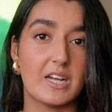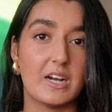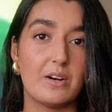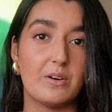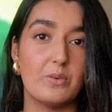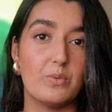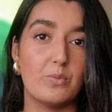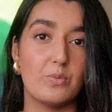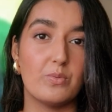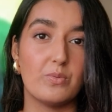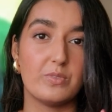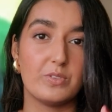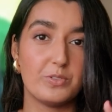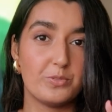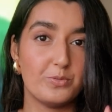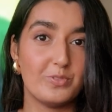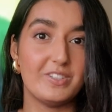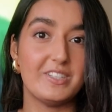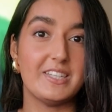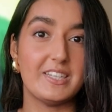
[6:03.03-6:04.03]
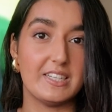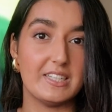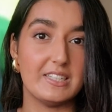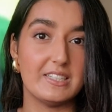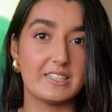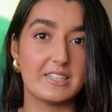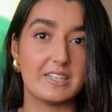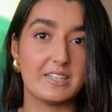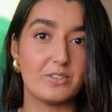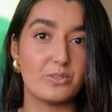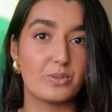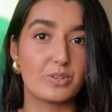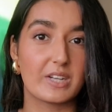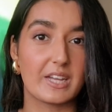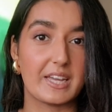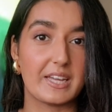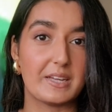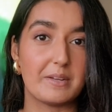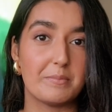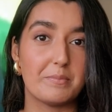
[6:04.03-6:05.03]
out you need in your
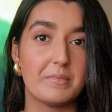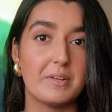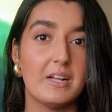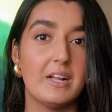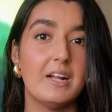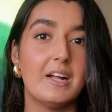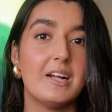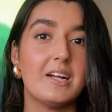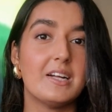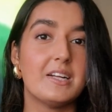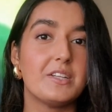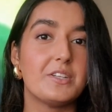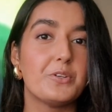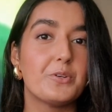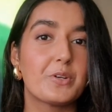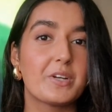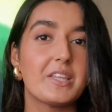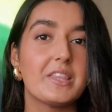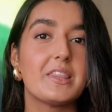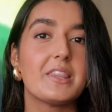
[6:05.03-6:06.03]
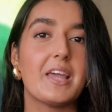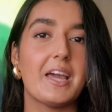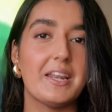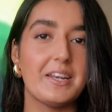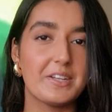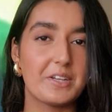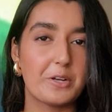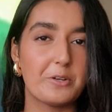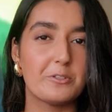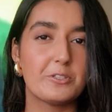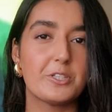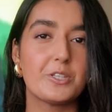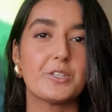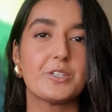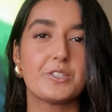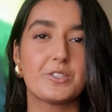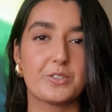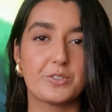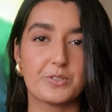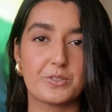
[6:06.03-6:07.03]
game, you can then go to
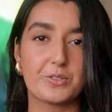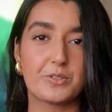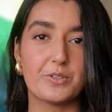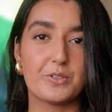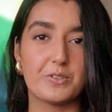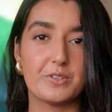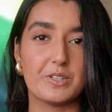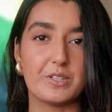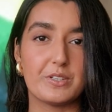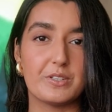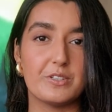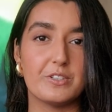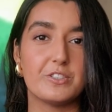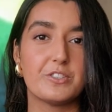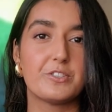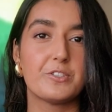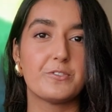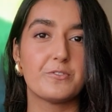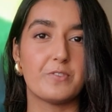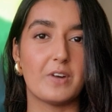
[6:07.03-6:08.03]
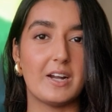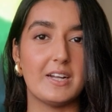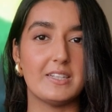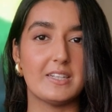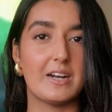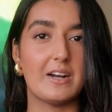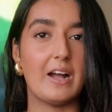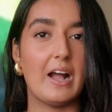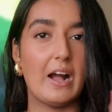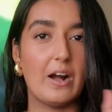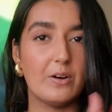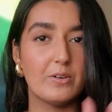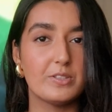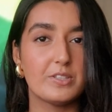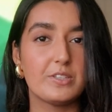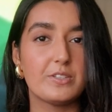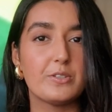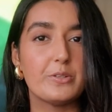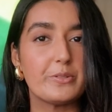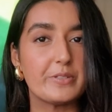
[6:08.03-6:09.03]
a tutorial to find out how
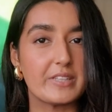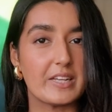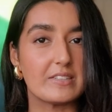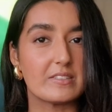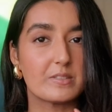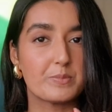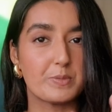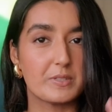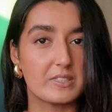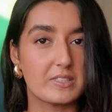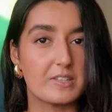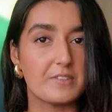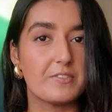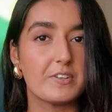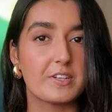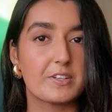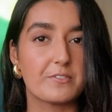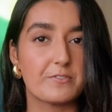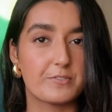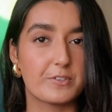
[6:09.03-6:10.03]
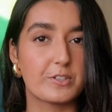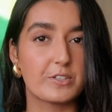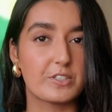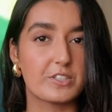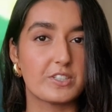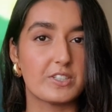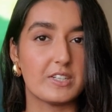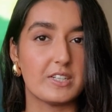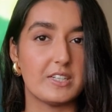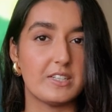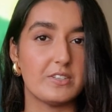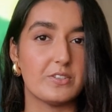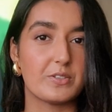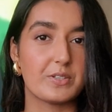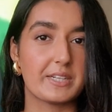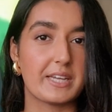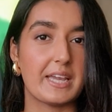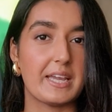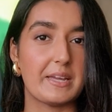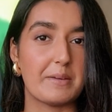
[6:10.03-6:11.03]
to use that specific function in your
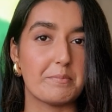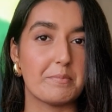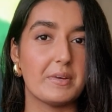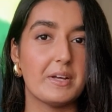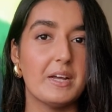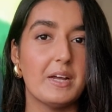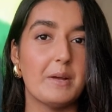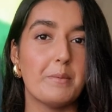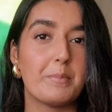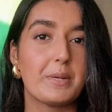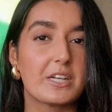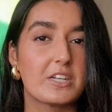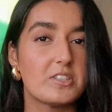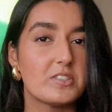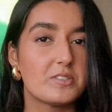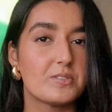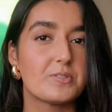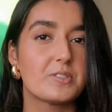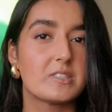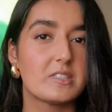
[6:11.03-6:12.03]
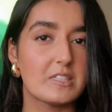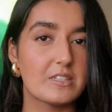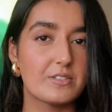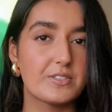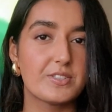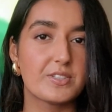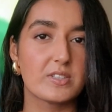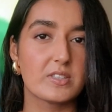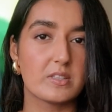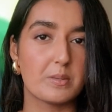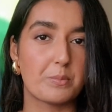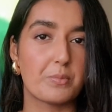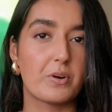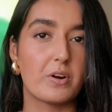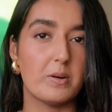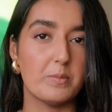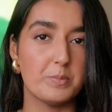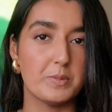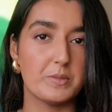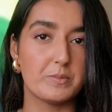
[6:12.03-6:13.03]
game because you've still done the
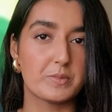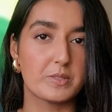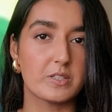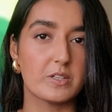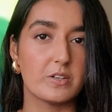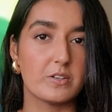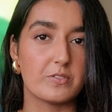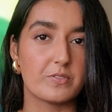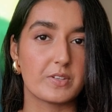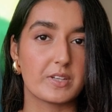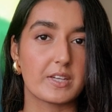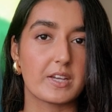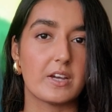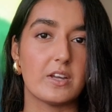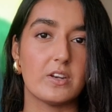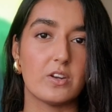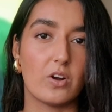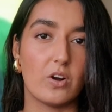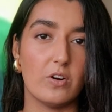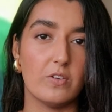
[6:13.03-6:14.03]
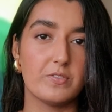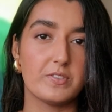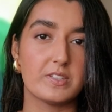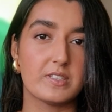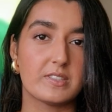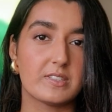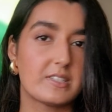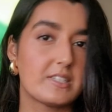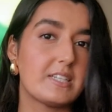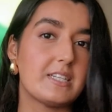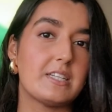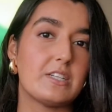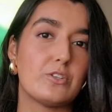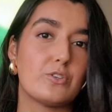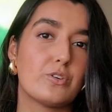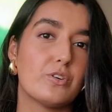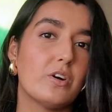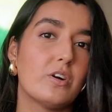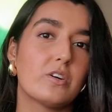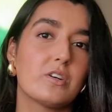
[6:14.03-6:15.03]
problem solving and obviously
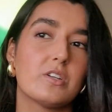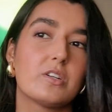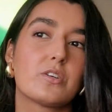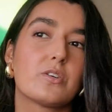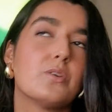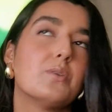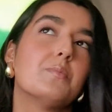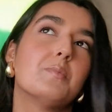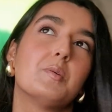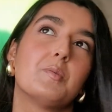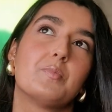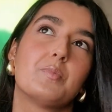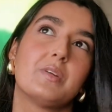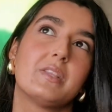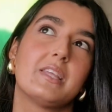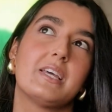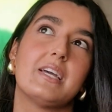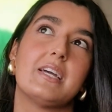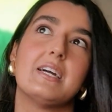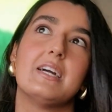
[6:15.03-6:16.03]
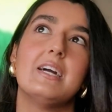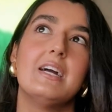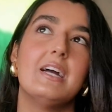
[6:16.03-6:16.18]
you're not going to come up with it